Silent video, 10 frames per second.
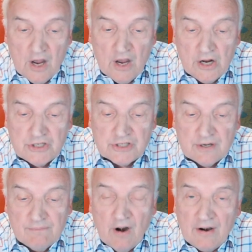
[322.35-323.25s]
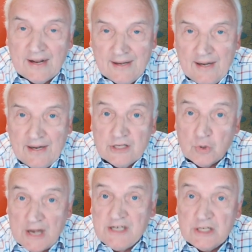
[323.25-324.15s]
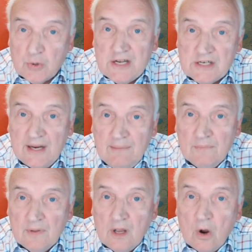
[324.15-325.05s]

urged very clearly 2020